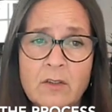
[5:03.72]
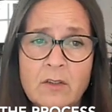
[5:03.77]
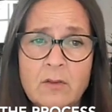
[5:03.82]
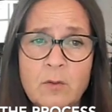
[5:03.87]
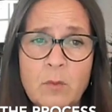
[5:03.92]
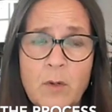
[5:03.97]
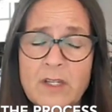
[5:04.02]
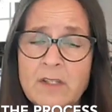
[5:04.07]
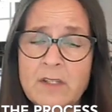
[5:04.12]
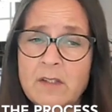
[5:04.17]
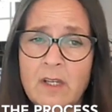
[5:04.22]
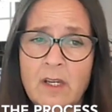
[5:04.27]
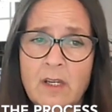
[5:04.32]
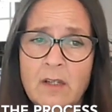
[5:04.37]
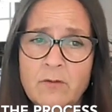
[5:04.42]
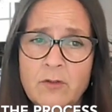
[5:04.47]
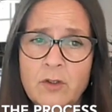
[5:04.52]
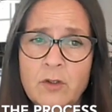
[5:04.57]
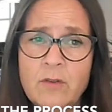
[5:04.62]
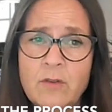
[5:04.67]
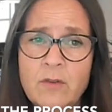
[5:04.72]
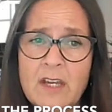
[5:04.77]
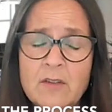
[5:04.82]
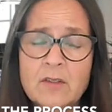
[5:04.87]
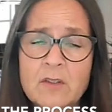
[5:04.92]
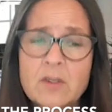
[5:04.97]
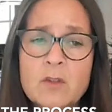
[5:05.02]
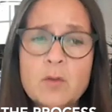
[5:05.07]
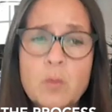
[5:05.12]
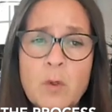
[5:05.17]

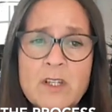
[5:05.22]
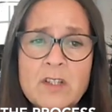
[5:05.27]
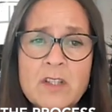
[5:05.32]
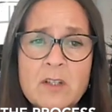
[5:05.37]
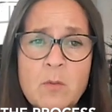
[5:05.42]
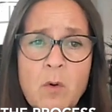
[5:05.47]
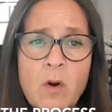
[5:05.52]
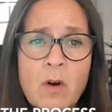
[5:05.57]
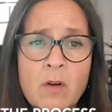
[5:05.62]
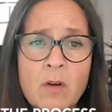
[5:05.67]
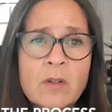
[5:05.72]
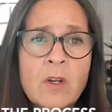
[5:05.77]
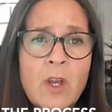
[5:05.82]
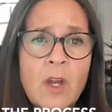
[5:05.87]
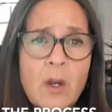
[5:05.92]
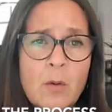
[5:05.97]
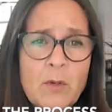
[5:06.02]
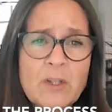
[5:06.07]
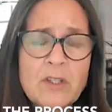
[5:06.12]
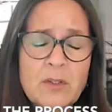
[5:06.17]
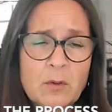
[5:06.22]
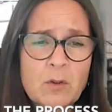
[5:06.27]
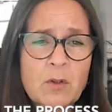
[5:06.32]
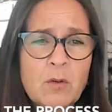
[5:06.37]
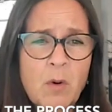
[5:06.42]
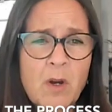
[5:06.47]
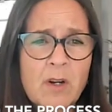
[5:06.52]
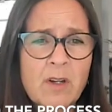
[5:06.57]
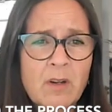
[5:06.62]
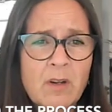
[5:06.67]
2021, we saw
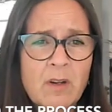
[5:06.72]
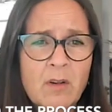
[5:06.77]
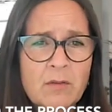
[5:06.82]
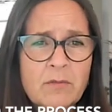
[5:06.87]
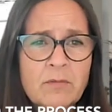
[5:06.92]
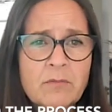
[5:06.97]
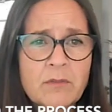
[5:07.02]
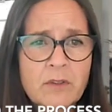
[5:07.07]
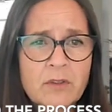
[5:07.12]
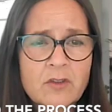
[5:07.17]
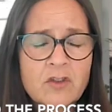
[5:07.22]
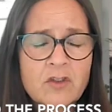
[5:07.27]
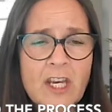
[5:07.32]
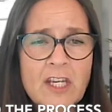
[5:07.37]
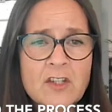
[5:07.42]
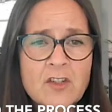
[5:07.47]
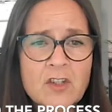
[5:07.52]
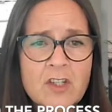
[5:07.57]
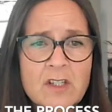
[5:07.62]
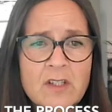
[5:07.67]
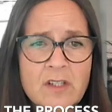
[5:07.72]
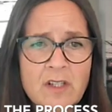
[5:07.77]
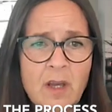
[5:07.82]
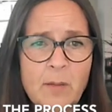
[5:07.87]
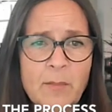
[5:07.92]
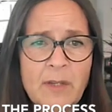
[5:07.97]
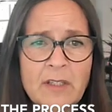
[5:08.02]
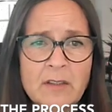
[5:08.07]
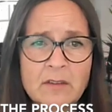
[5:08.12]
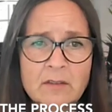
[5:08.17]
quite a lot of changes
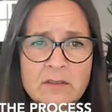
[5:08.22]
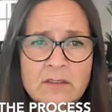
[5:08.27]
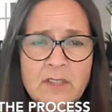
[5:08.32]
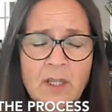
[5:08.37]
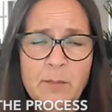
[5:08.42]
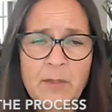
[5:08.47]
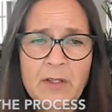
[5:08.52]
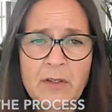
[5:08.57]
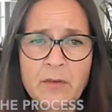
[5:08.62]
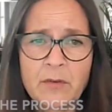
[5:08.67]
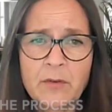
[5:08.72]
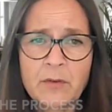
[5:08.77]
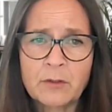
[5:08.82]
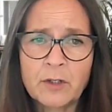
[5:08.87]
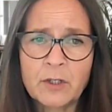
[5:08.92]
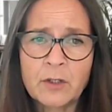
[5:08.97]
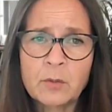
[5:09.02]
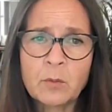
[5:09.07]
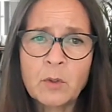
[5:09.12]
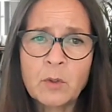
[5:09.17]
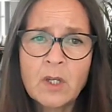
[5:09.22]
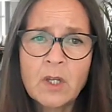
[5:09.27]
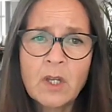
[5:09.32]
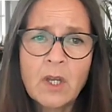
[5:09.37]
coming through.